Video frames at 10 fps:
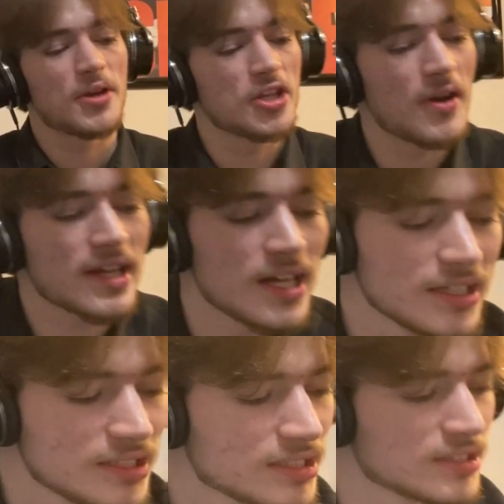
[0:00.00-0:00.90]
I
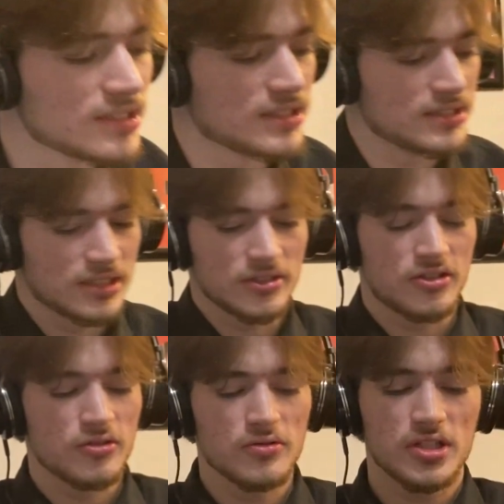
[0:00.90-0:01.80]
got the
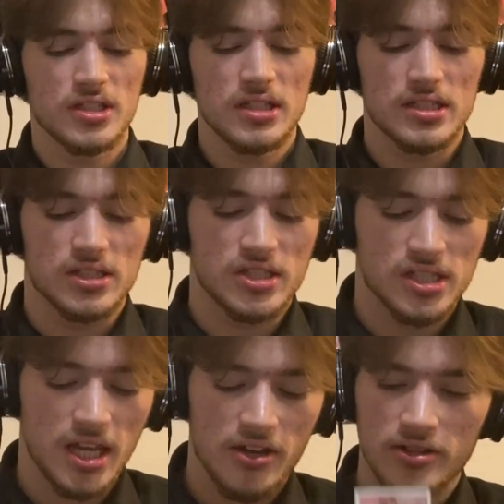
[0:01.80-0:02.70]
RYUJIN and
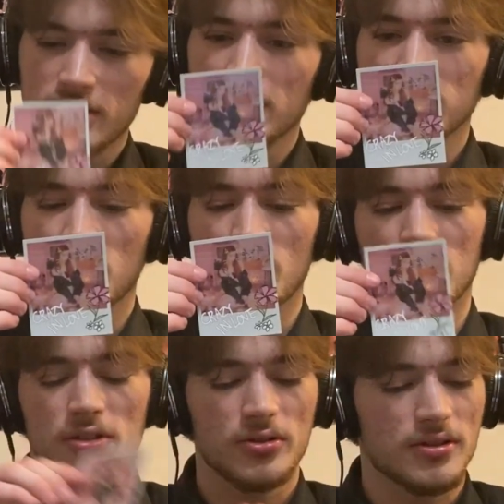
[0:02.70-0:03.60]
Cheshire, no
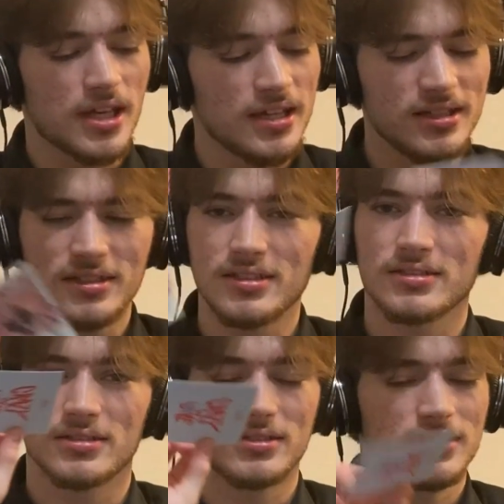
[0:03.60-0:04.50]
other than
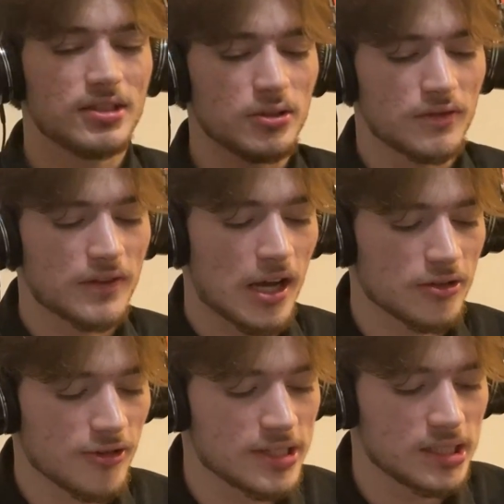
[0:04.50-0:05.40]
a little fire,
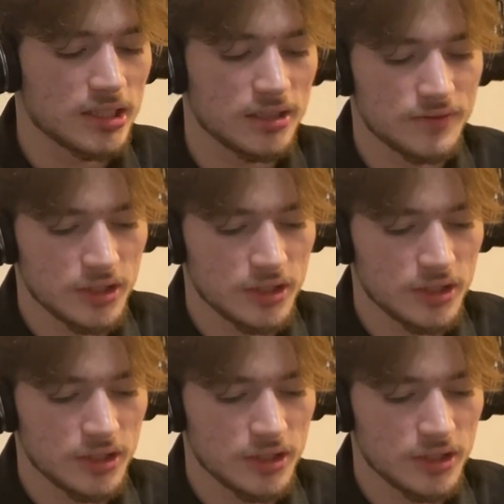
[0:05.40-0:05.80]
Crazy in Love.